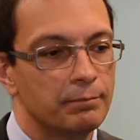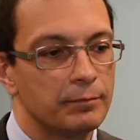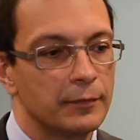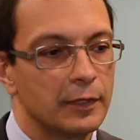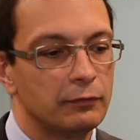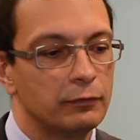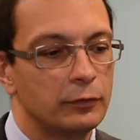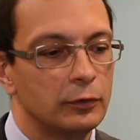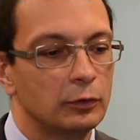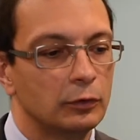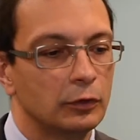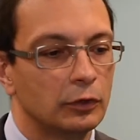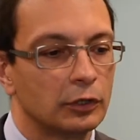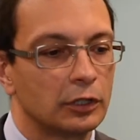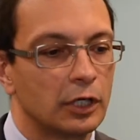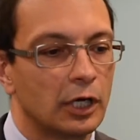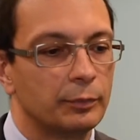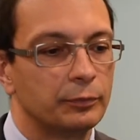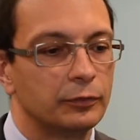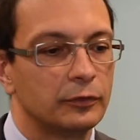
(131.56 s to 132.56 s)
if you
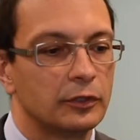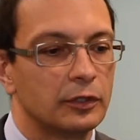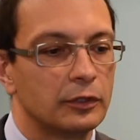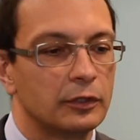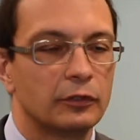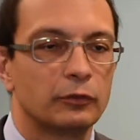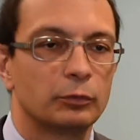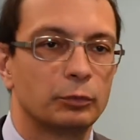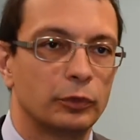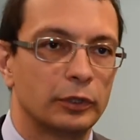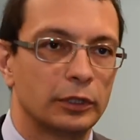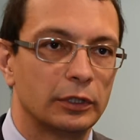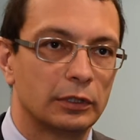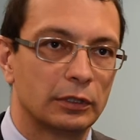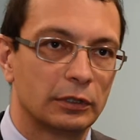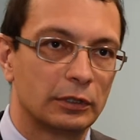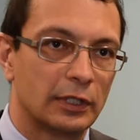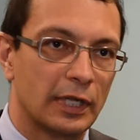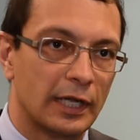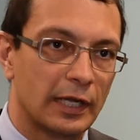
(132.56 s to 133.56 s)
look up to this point
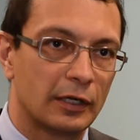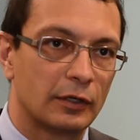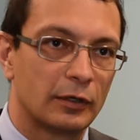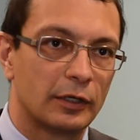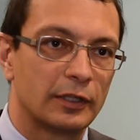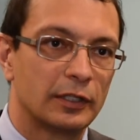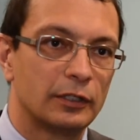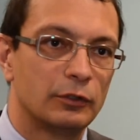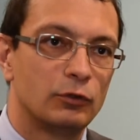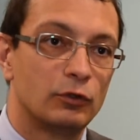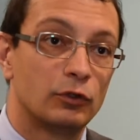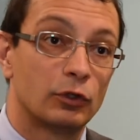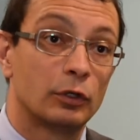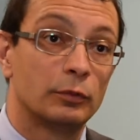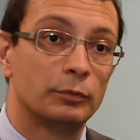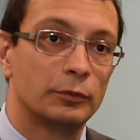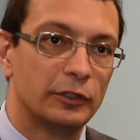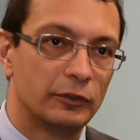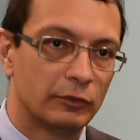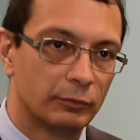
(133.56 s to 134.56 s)
now, I think
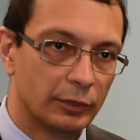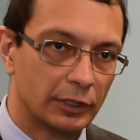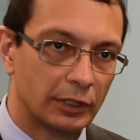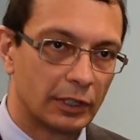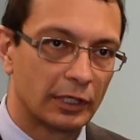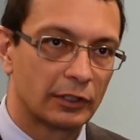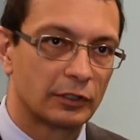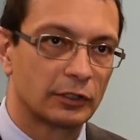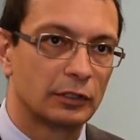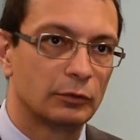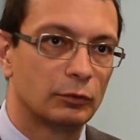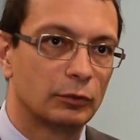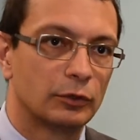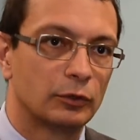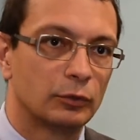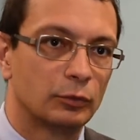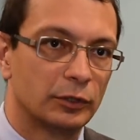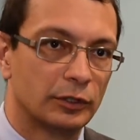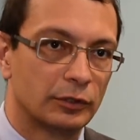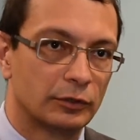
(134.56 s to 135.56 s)
Germany's been actually one of
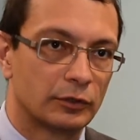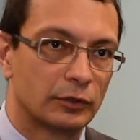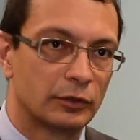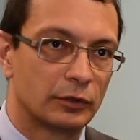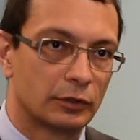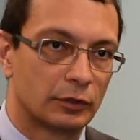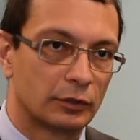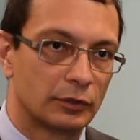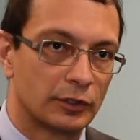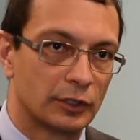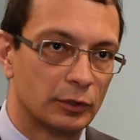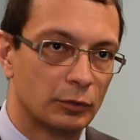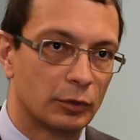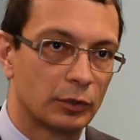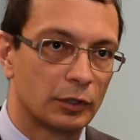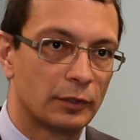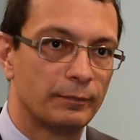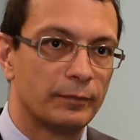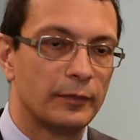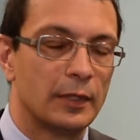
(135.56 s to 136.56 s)
the winners of the currency
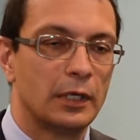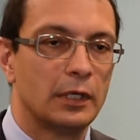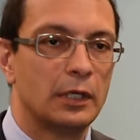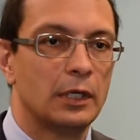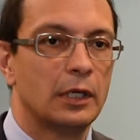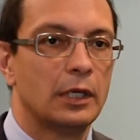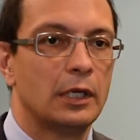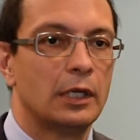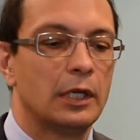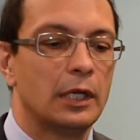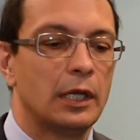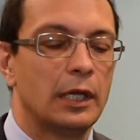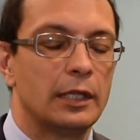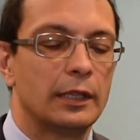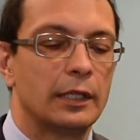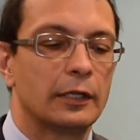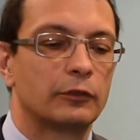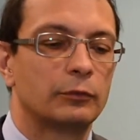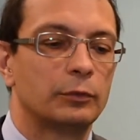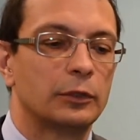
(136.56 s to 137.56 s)
war.
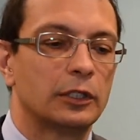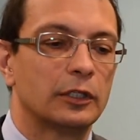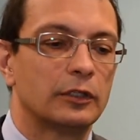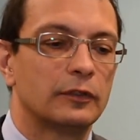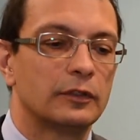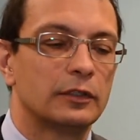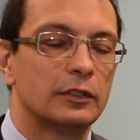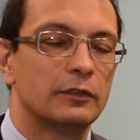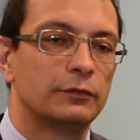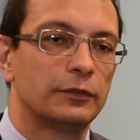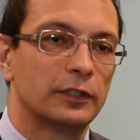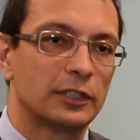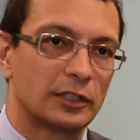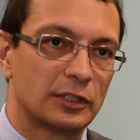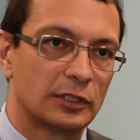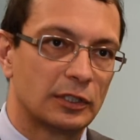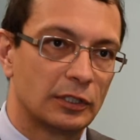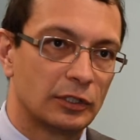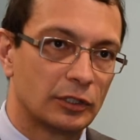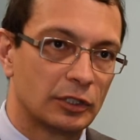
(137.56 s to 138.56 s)
And that's because in a
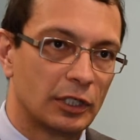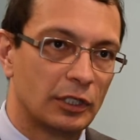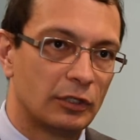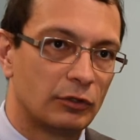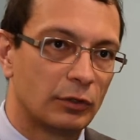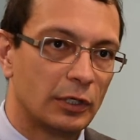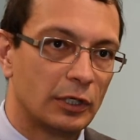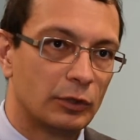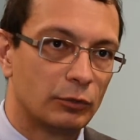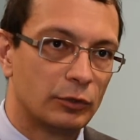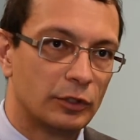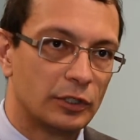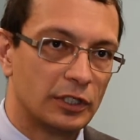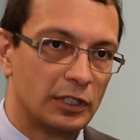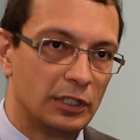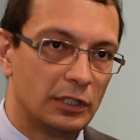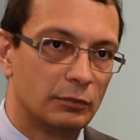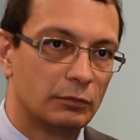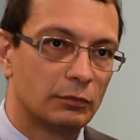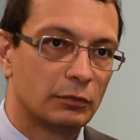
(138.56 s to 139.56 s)
fixed exchange rate
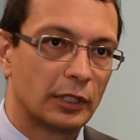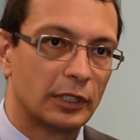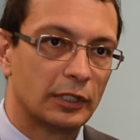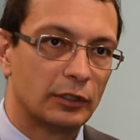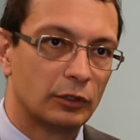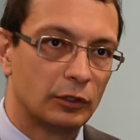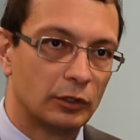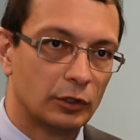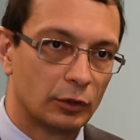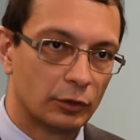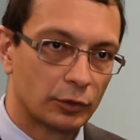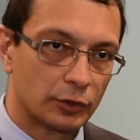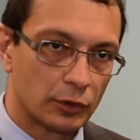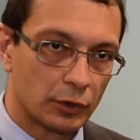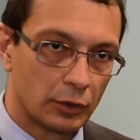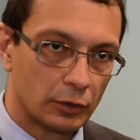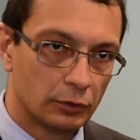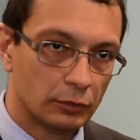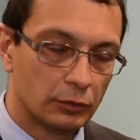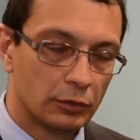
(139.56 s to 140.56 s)
regime like the
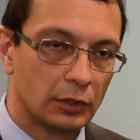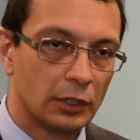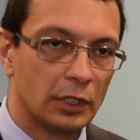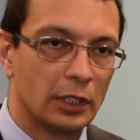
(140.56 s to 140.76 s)
Eurozone,